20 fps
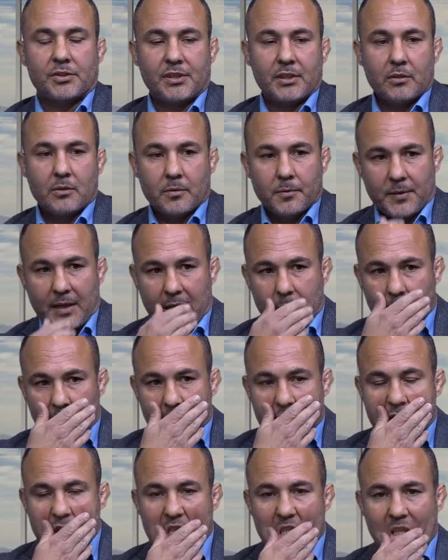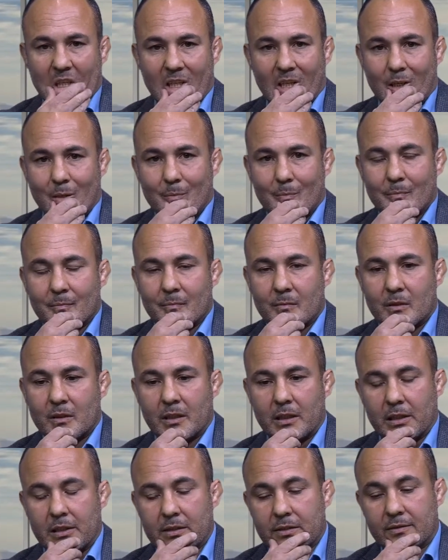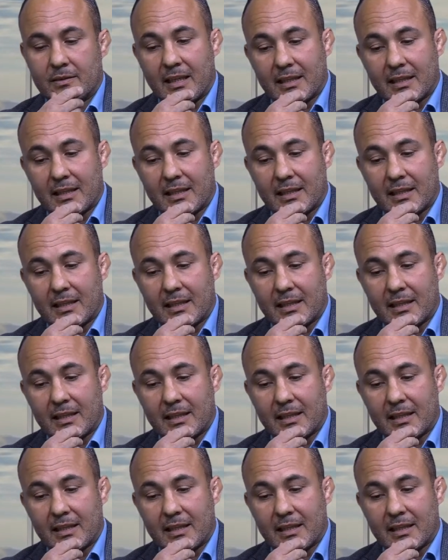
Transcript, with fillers: single family, um, it,